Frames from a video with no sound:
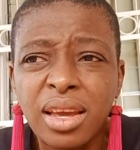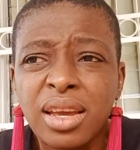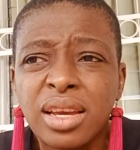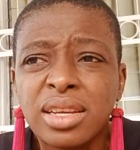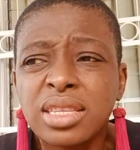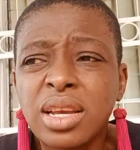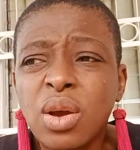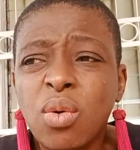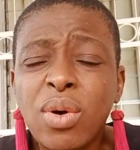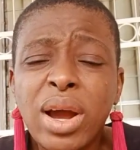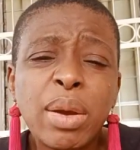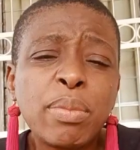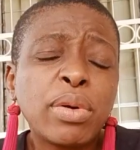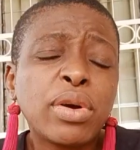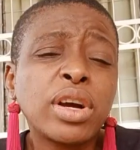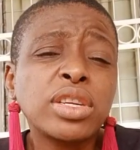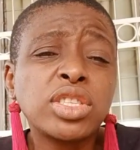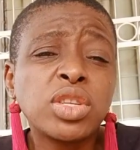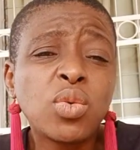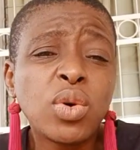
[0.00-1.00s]
Say, why?
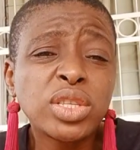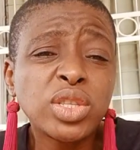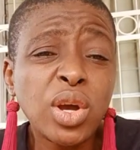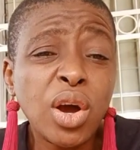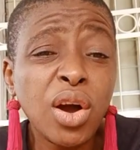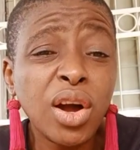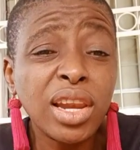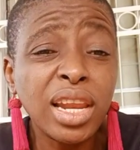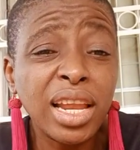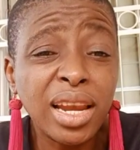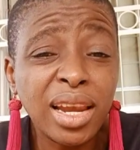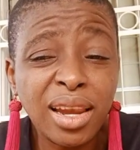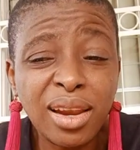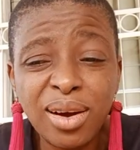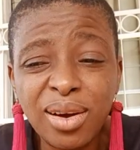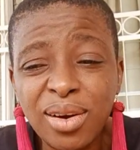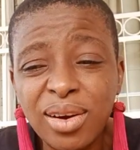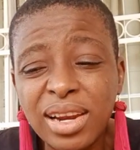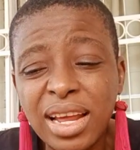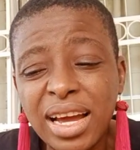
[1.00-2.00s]
Because she was all
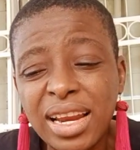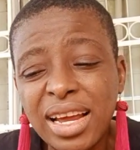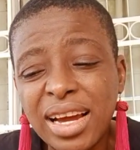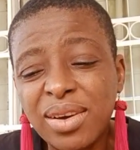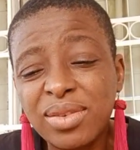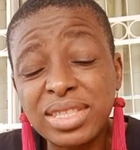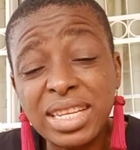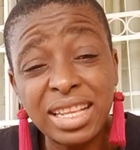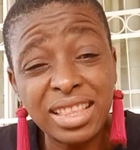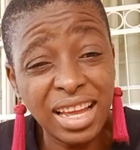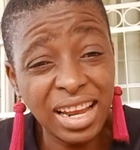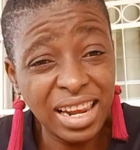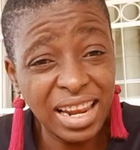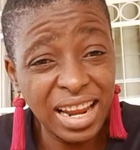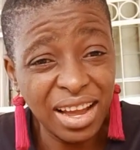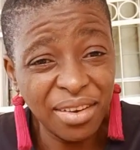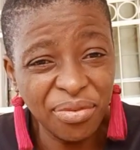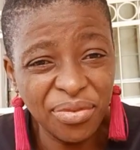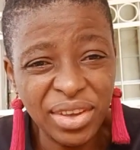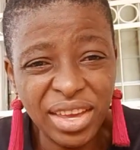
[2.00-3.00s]
alone. And I started
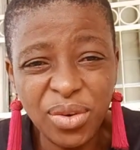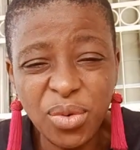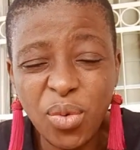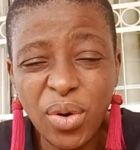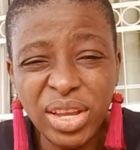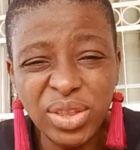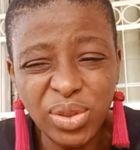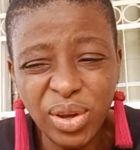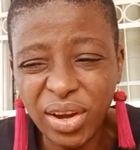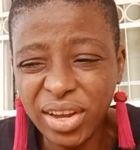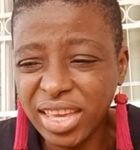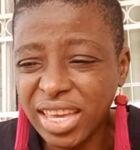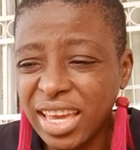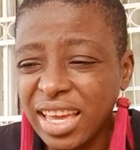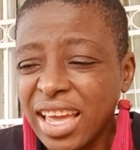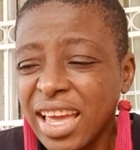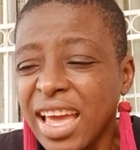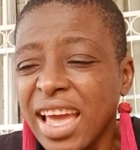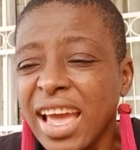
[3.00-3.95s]
laughing. We were talking.